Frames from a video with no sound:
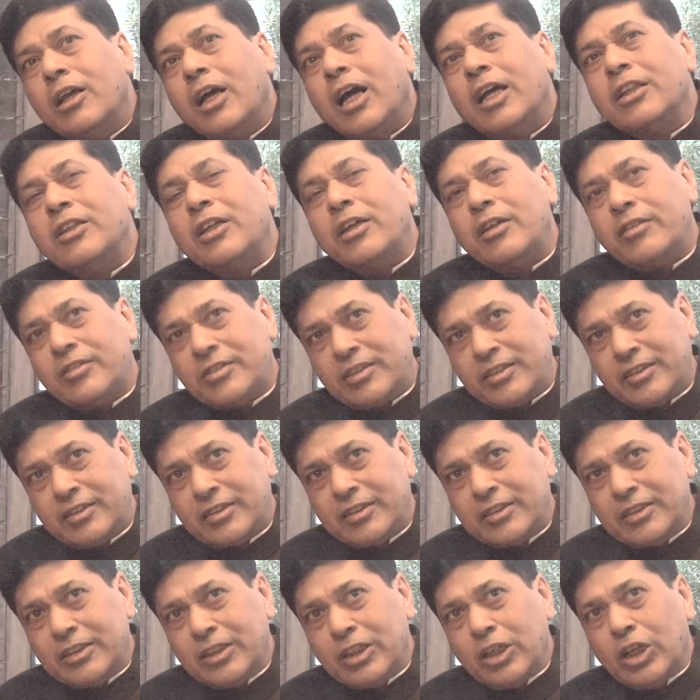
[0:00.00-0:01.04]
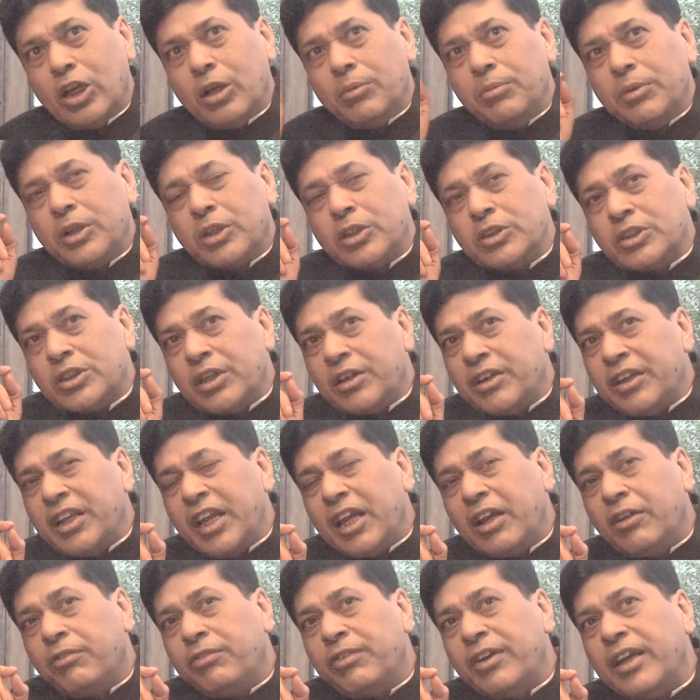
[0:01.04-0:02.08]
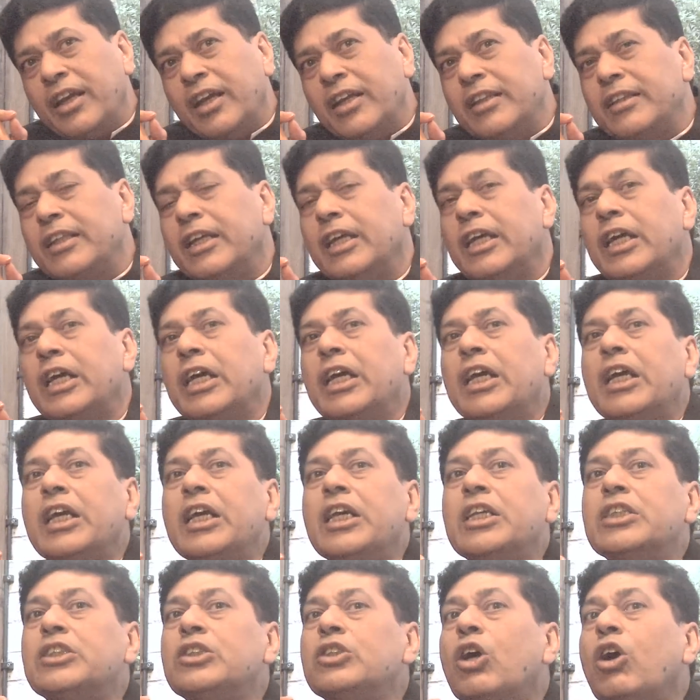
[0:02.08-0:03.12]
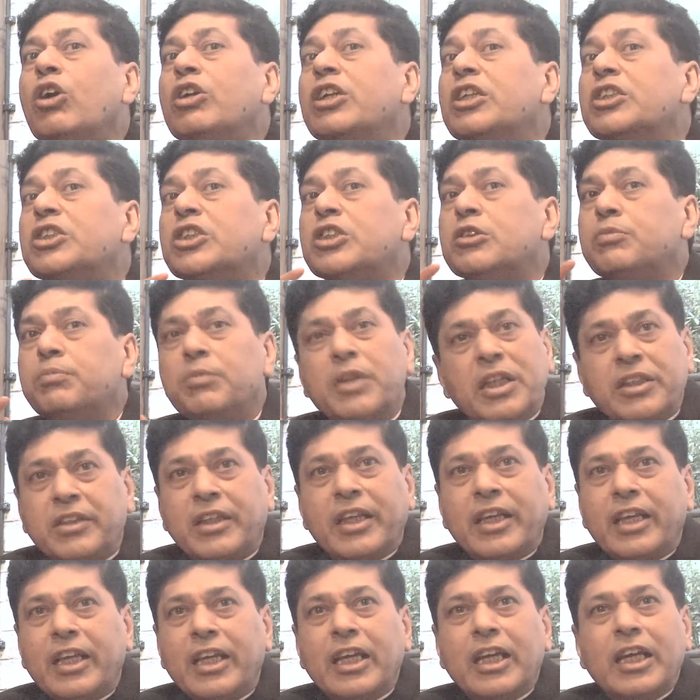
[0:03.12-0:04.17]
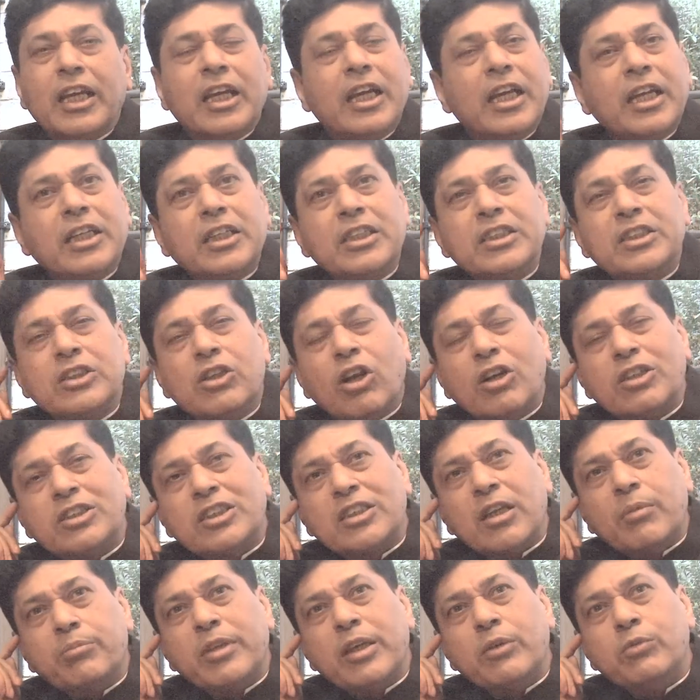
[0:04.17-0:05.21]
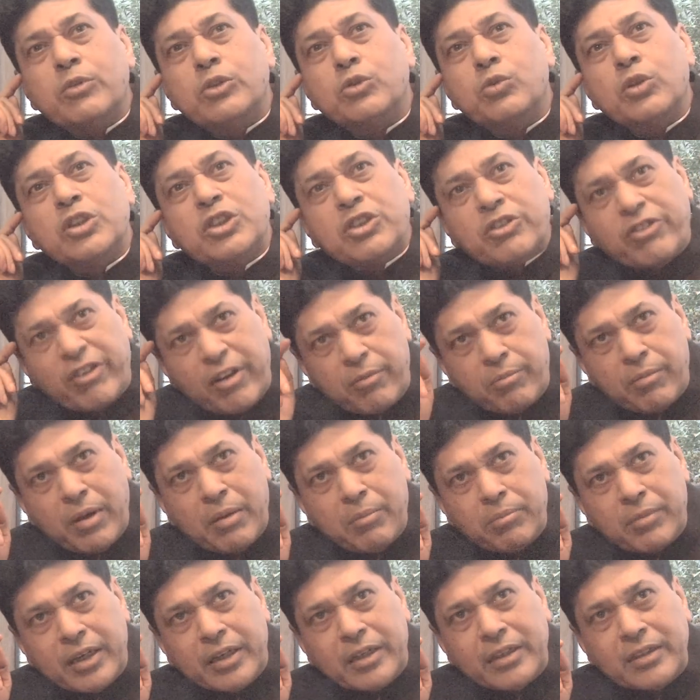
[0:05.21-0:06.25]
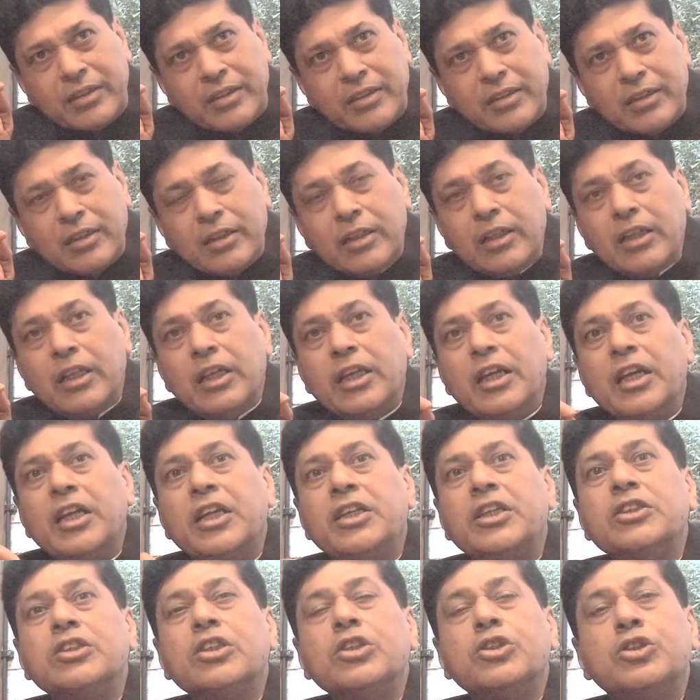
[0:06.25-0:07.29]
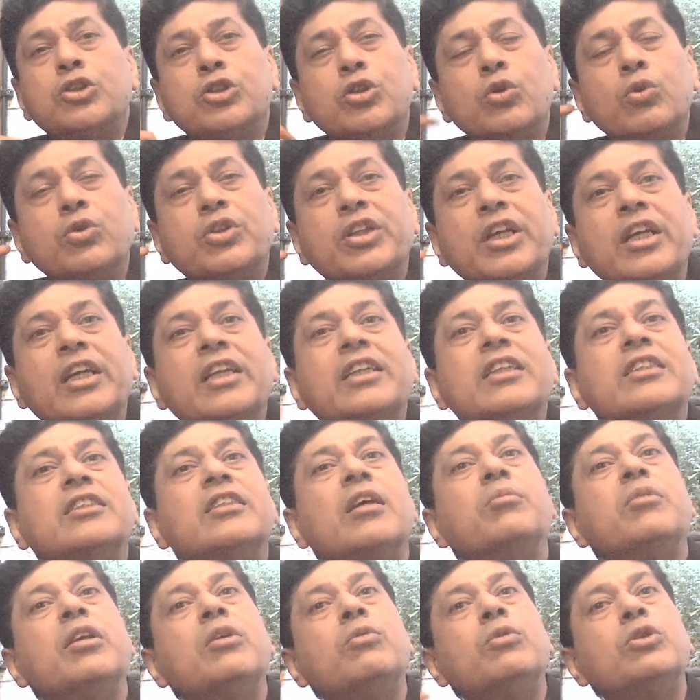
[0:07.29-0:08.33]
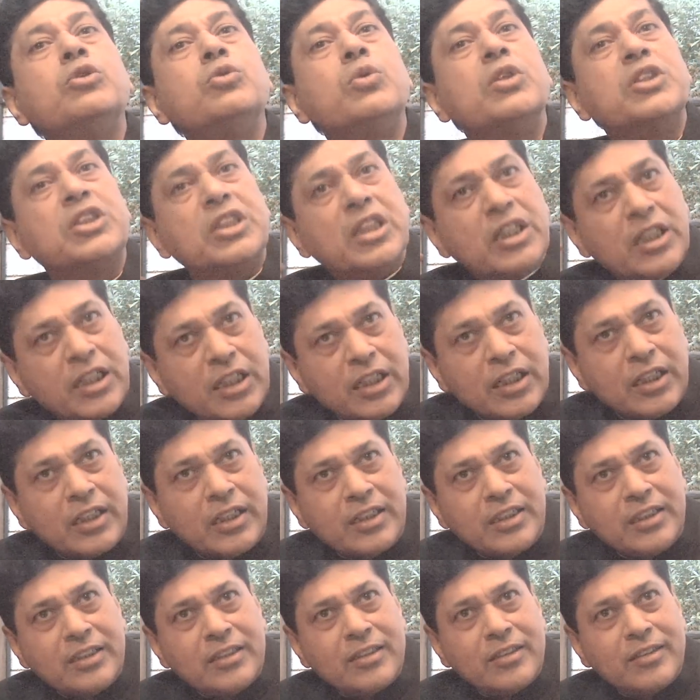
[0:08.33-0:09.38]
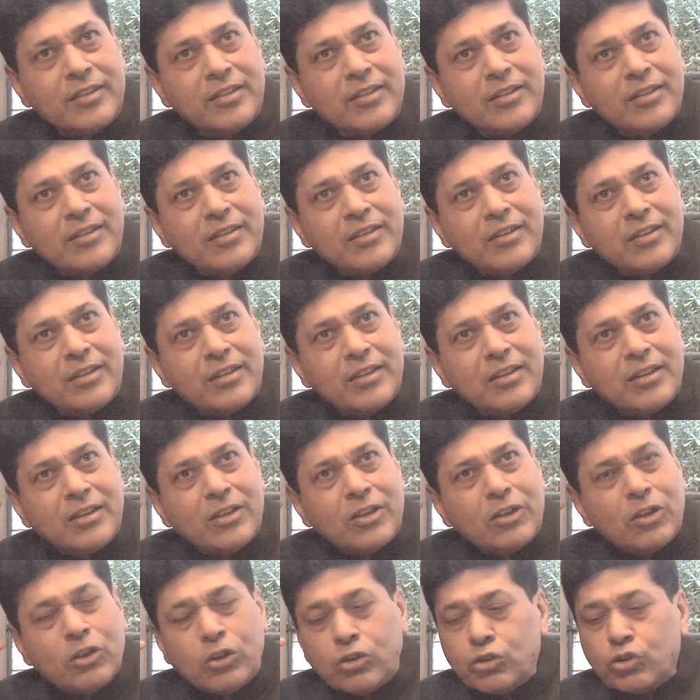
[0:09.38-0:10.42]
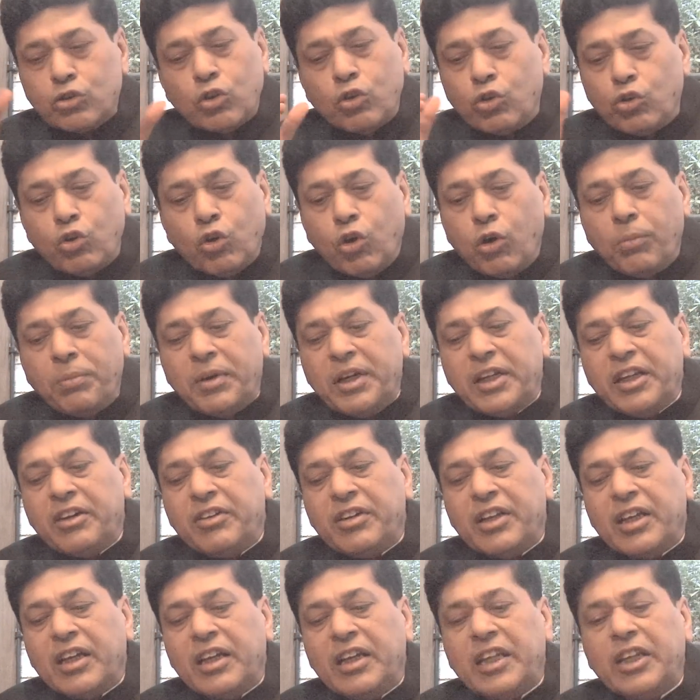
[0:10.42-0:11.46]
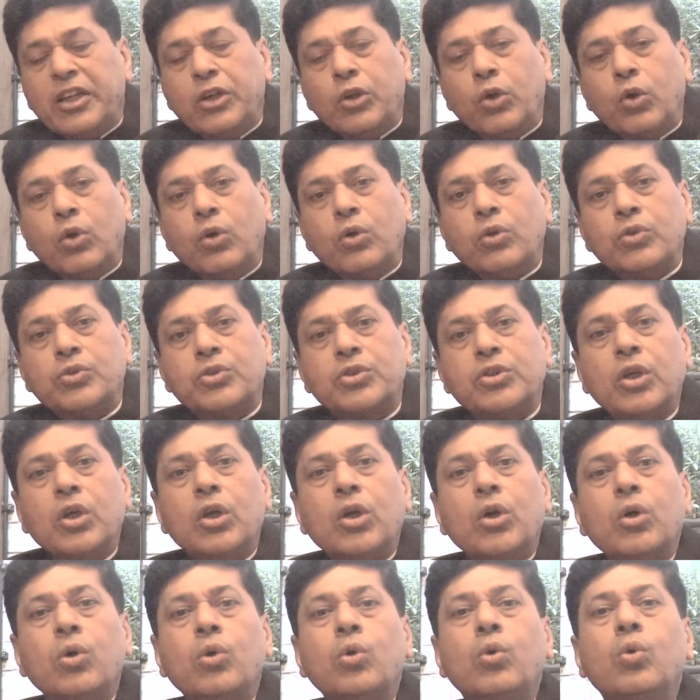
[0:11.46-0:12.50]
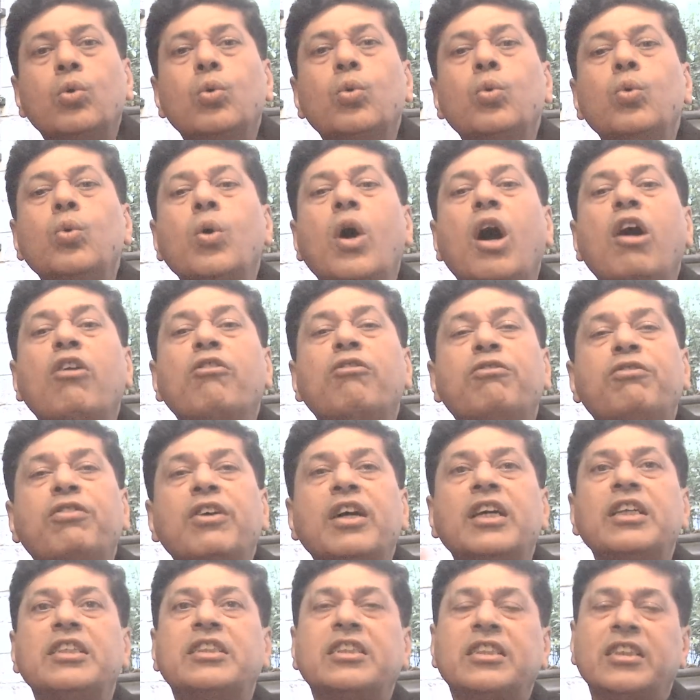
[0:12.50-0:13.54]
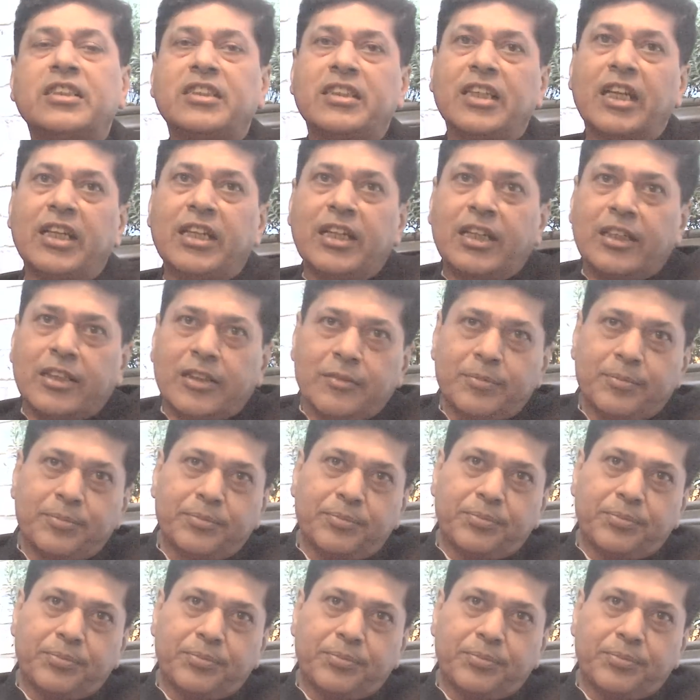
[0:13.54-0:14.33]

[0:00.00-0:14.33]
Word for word: others. Because the Rig Veda is not a smriti. It is not something which was remembered. It is a shruti. It is something which was heard. So nobody really knows who first said it.